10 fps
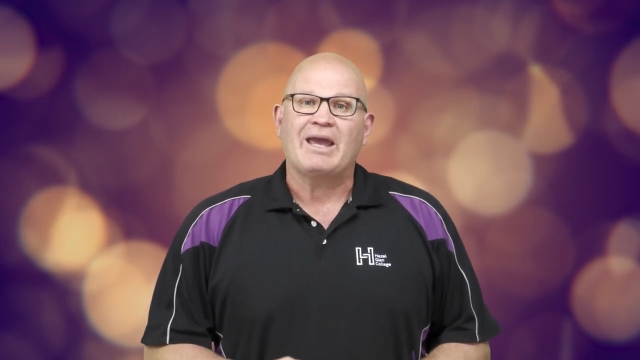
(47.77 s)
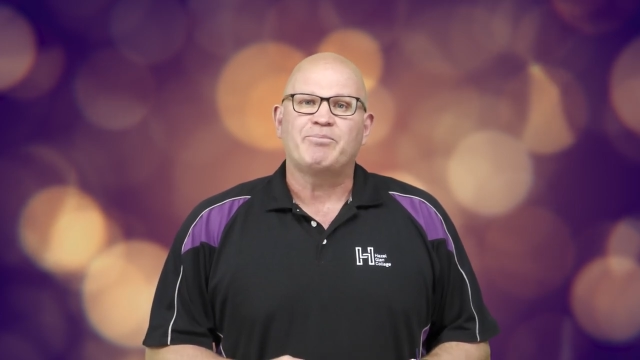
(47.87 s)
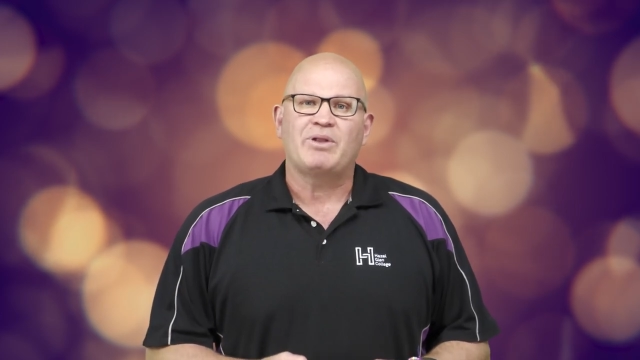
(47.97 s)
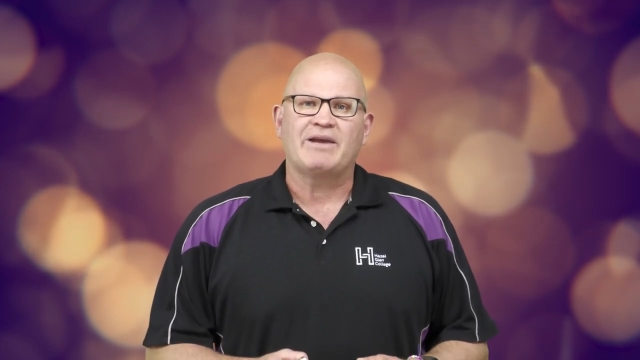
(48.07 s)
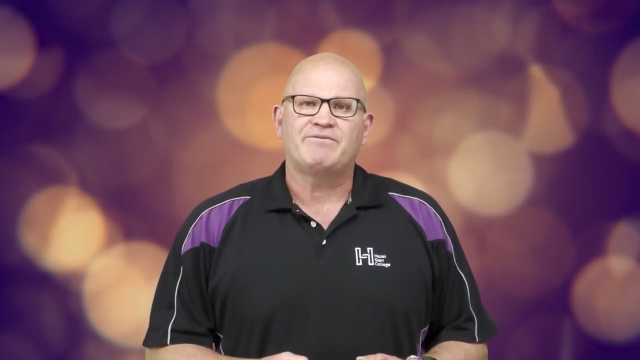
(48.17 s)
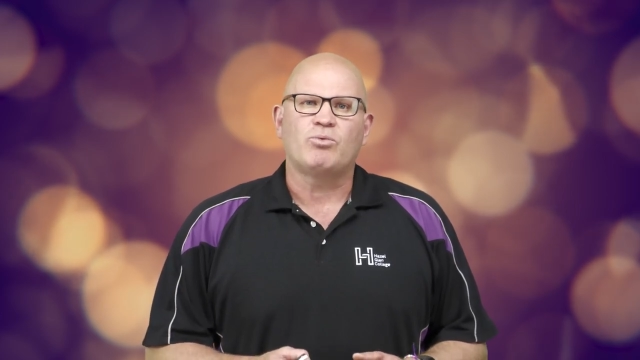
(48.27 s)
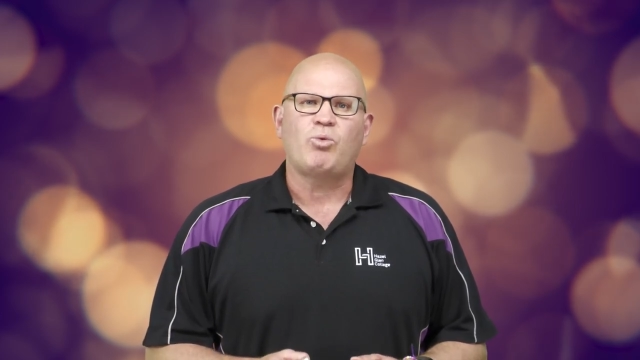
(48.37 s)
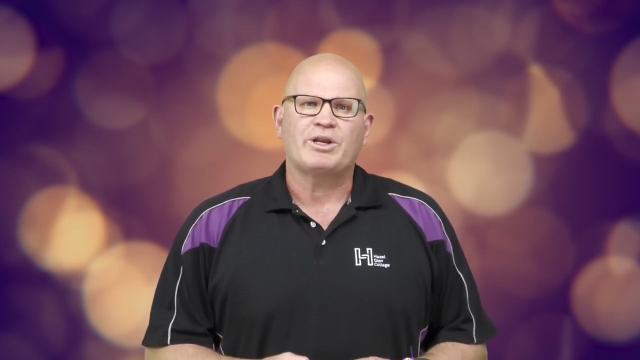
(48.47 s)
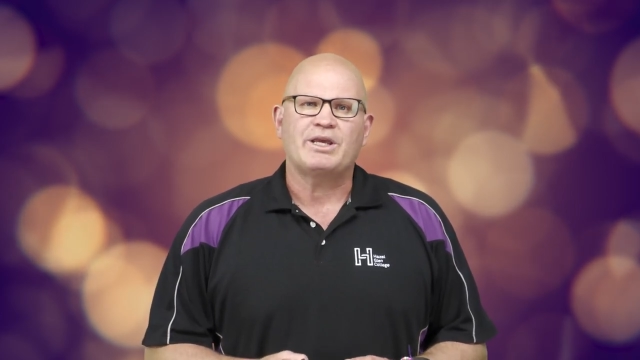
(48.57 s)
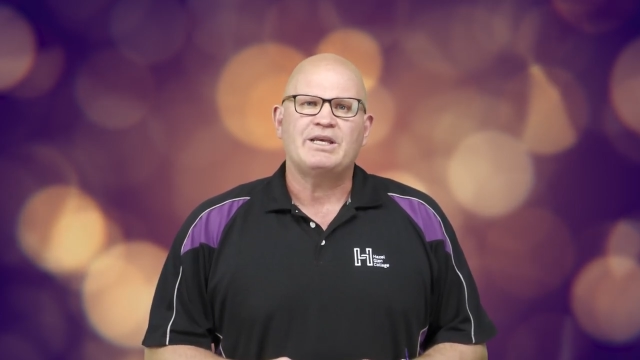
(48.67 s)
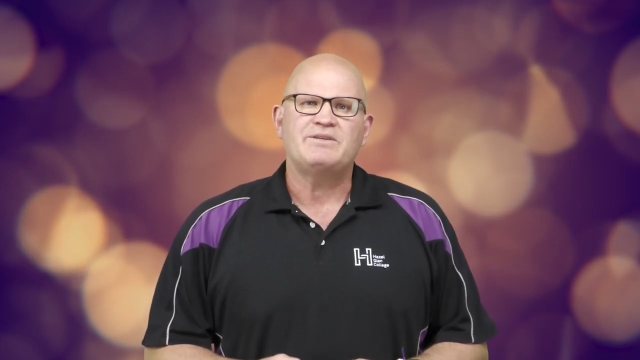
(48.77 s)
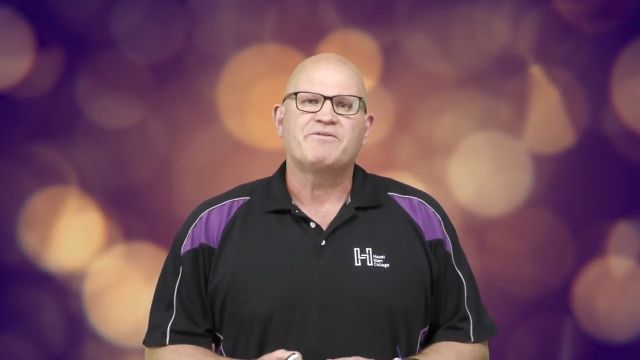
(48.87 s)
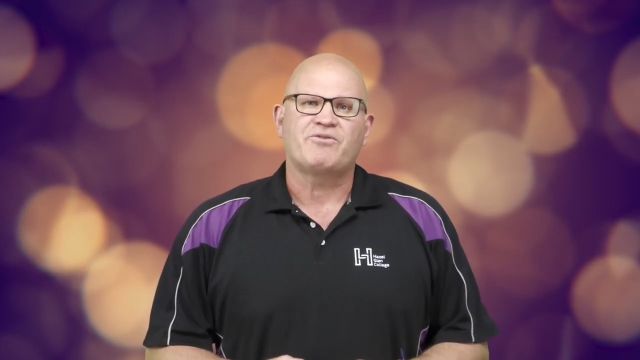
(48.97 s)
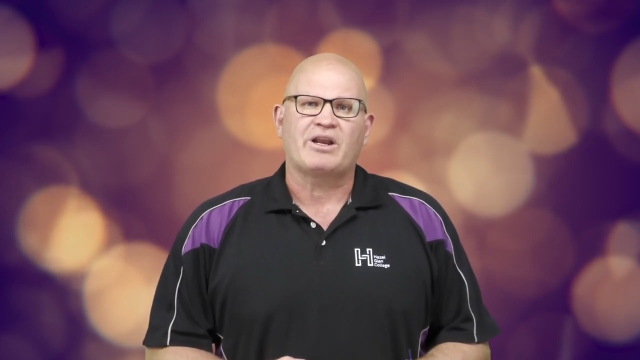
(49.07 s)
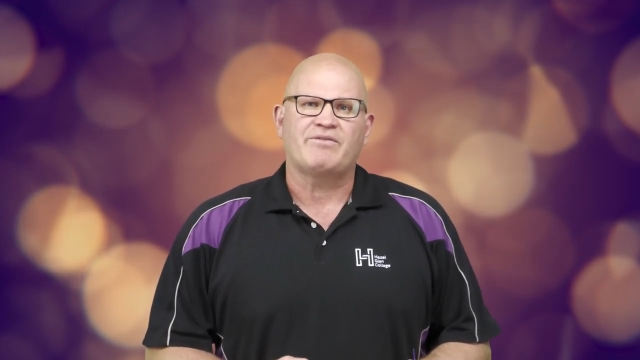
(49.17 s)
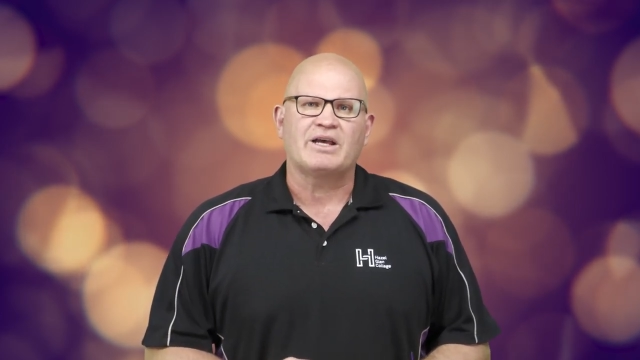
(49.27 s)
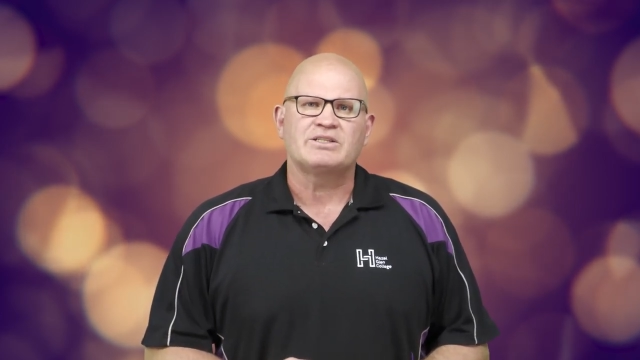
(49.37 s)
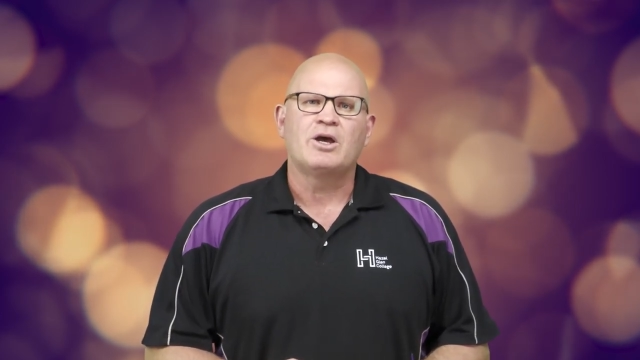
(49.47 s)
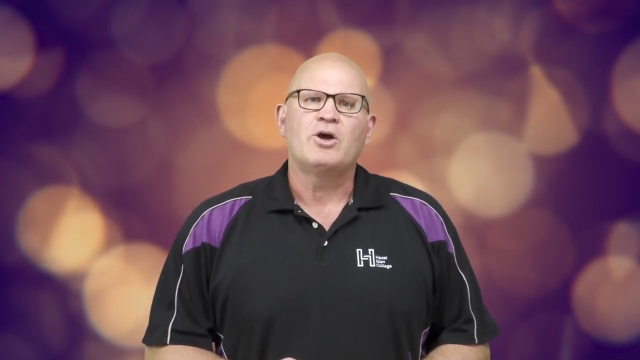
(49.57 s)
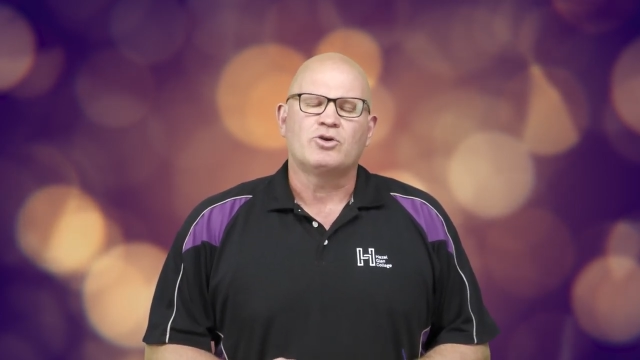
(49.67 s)
and plan for what is in front of
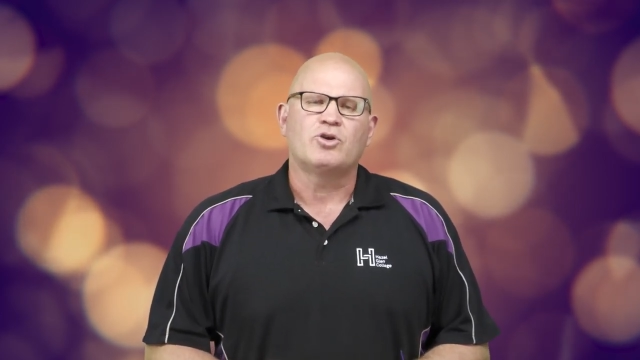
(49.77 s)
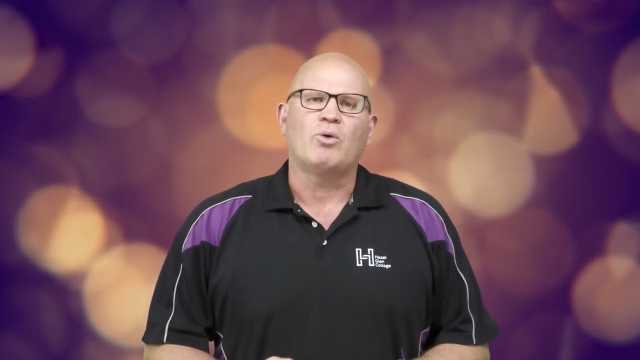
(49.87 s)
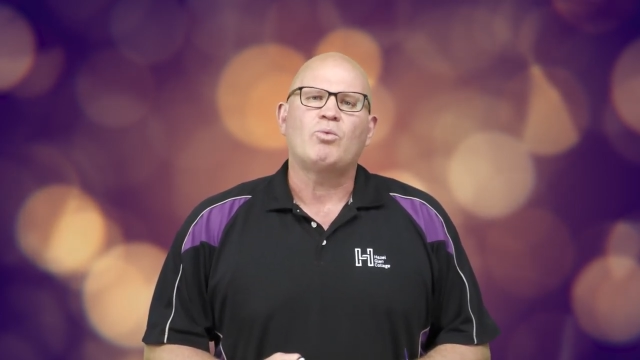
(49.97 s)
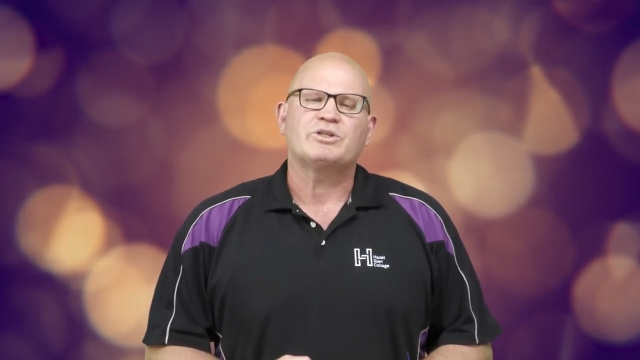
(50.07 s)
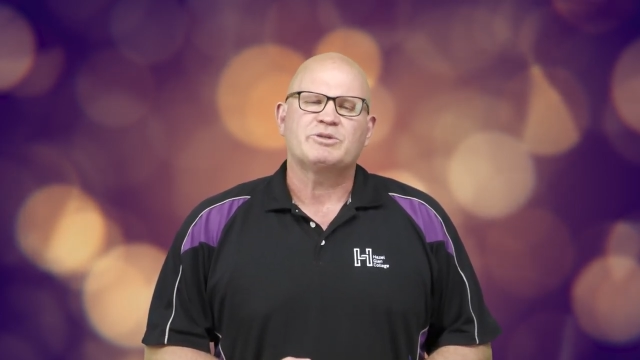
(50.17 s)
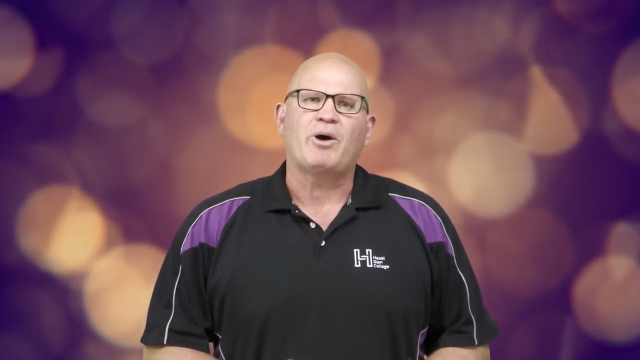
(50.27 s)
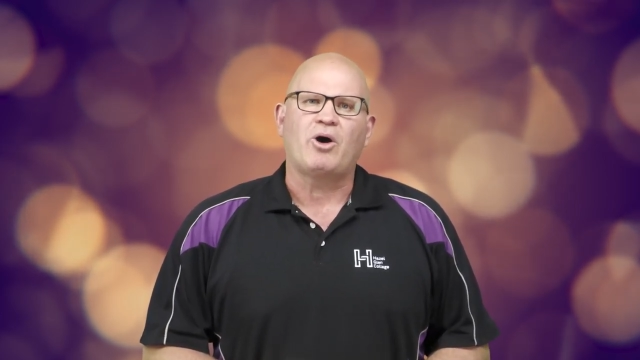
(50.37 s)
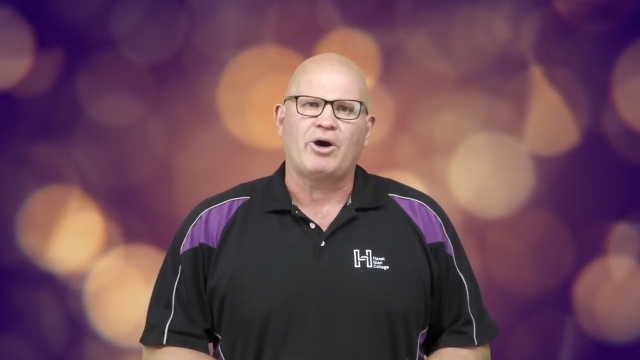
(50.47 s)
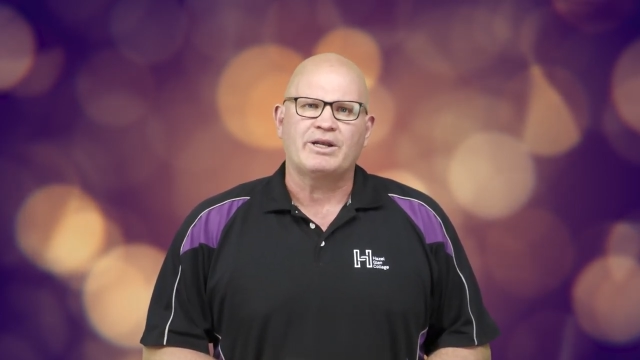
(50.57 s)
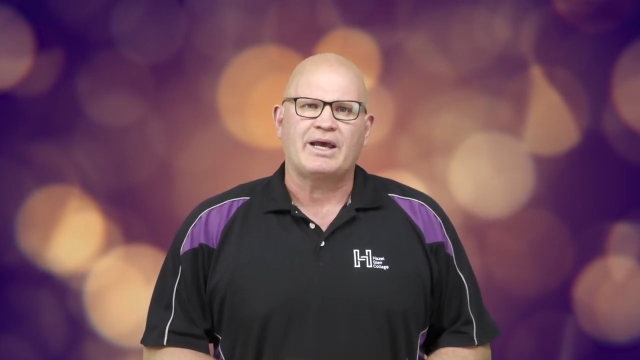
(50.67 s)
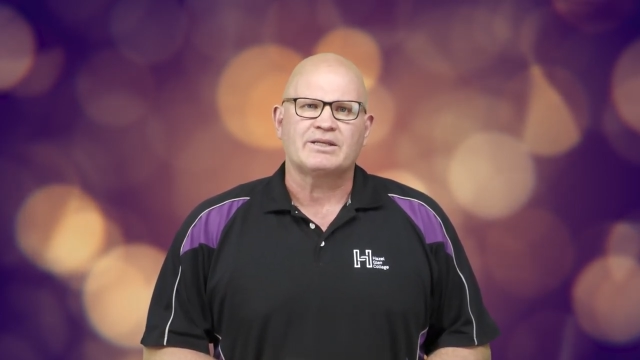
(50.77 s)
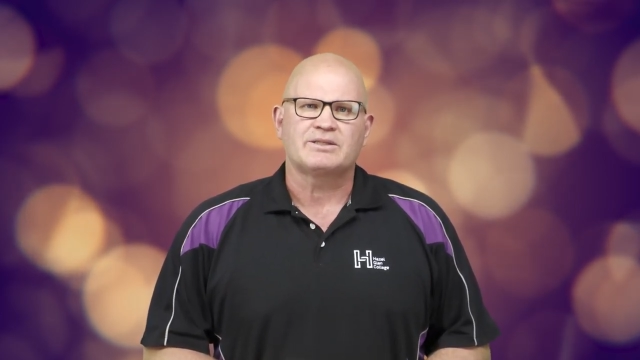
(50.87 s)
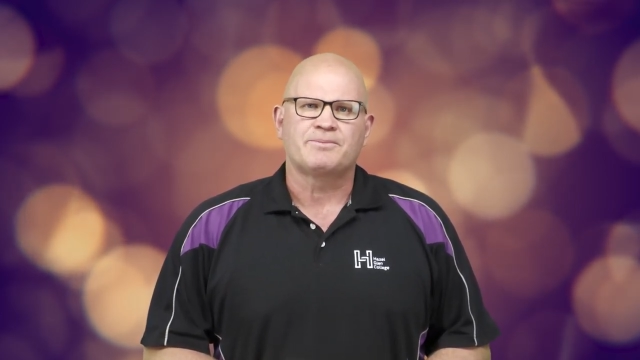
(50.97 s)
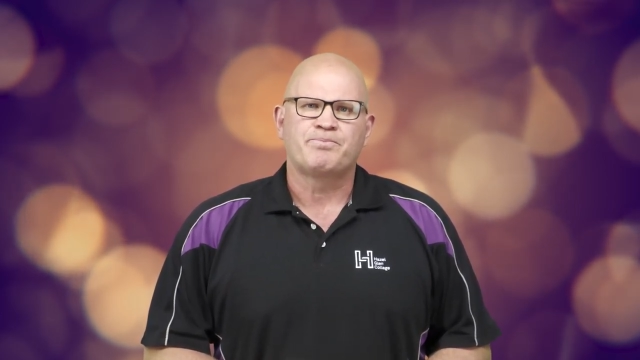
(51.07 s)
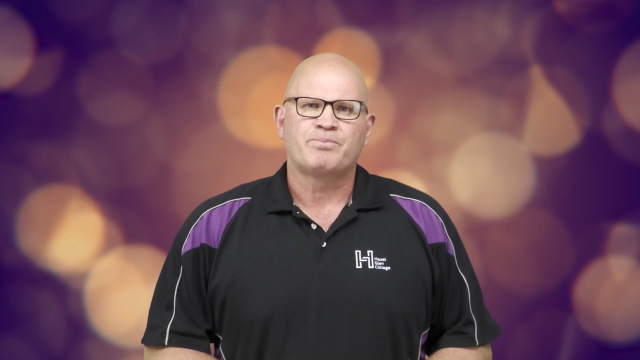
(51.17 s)
us, not what's behind us.